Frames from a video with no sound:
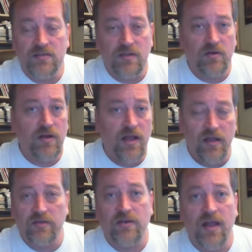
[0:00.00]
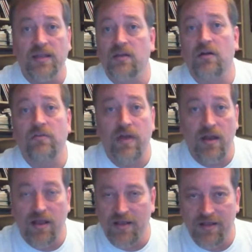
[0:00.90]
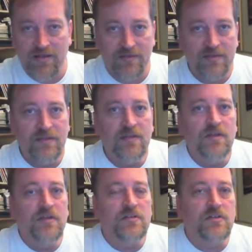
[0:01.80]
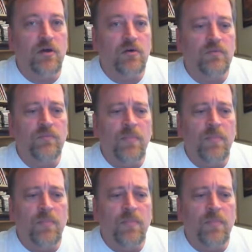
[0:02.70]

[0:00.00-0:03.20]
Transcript: So I get all that. I get it. So